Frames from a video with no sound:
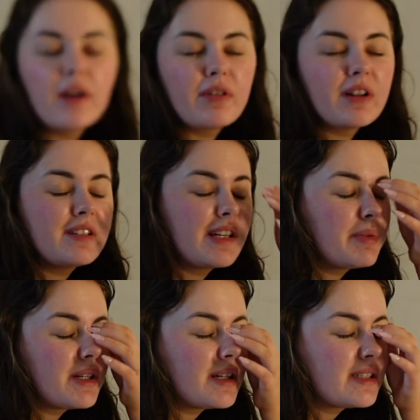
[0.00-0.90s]
fell asleep
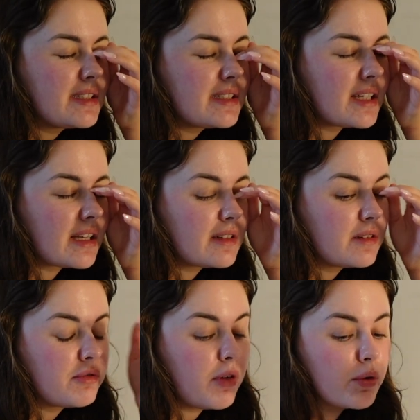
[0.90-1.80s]
at like
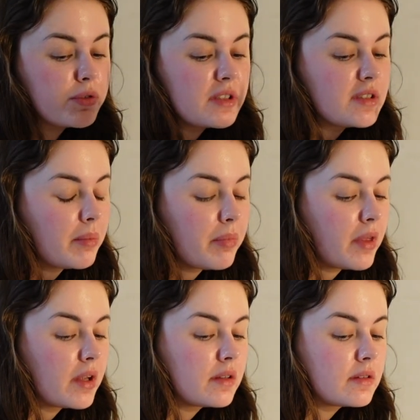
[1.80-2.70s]
6:40
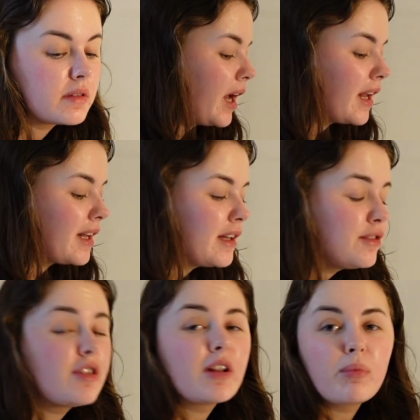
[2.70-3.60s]
something and I
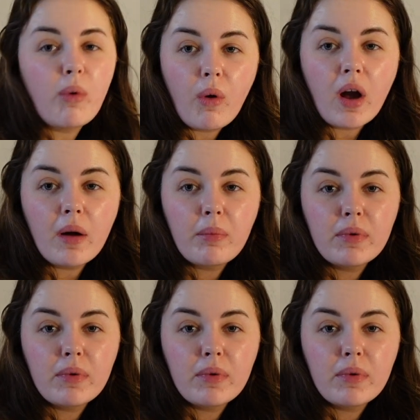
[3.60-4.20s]
literally woke up